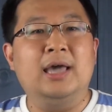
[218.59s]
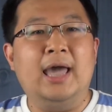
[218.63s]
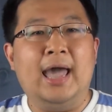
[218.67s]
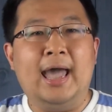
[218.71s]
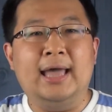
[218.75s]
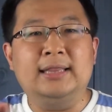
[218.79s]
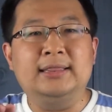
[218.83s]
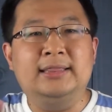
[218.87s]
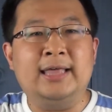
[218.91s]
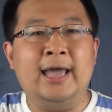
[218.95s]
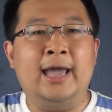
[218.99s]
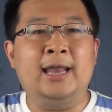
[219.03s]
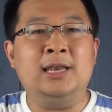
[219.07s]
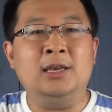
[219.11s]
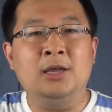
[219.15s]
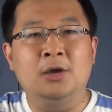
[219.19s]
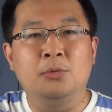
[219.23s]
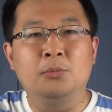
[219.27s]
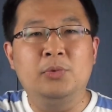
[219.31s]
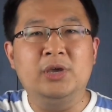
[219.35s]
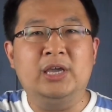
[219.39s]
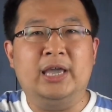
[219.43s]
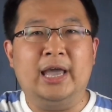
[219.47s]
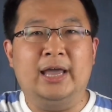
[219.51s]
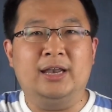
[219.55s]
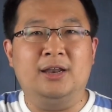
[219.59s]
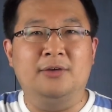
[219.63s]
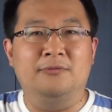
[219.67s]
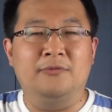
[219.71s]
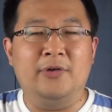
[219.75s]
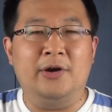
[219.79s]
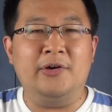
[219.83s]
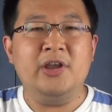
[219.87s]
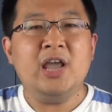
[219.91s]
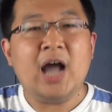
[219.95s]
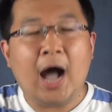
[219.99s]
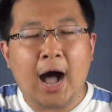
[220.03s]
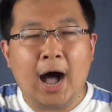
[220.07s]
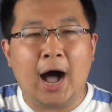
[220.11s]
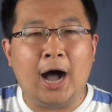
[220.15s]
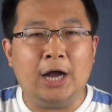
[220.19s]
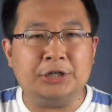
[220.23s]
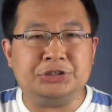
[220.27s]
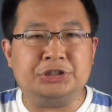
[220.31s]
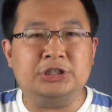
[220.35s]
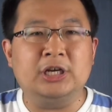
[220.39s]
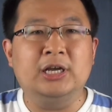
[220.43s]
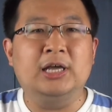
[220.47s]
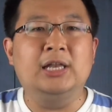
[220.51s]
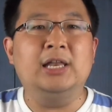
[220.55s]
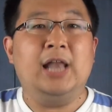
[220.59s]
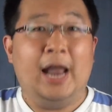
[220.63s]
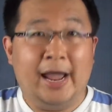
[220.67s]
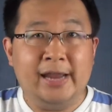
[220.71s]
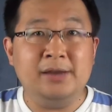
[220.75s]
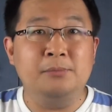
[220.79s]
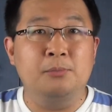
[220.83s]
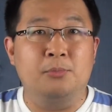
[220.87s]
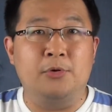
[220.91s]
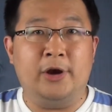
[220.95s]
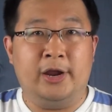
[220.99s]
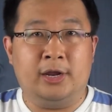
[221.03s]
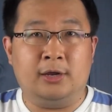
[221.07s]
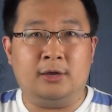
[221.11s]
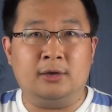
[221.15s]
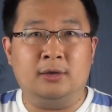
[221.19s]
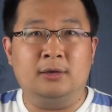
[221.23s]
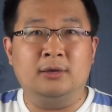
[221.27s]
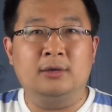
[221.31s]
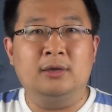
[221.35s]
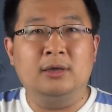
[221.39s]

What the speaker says: And then we get a very harsh line break.